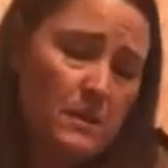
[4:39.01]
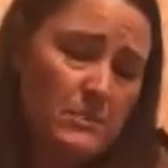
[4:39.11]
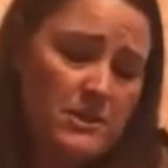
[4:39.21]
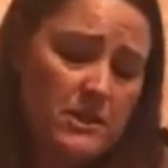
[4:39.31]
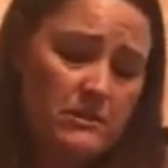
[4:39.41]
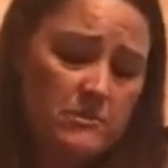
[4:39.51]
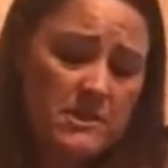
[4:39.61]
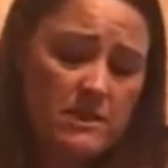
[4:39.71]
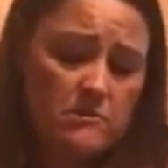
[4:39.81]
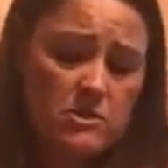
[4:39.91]
particular
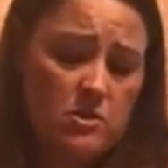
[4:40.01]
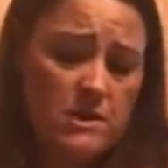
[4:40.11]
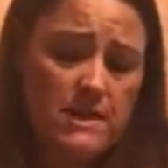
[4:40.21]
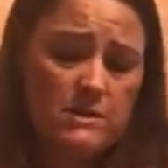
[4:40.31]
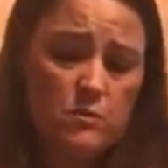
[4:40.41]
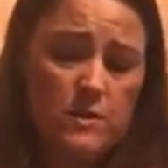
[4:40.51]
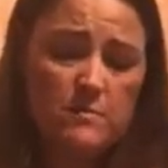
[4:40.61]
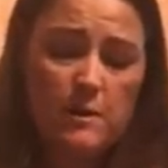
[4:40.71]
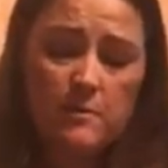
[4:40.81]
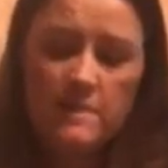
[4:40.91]
scout started as a
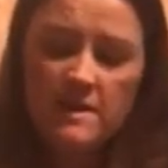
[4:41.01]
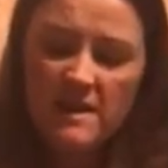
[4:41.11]
Webelow.